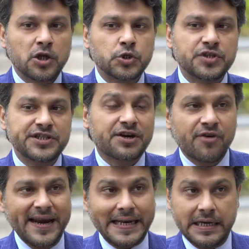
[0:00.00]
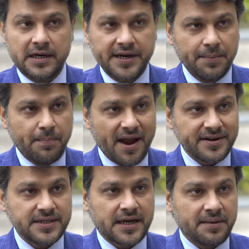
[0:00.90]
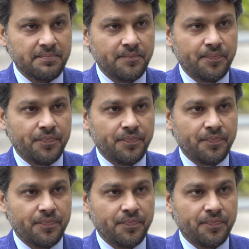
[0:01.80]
So there's a great learning paradigm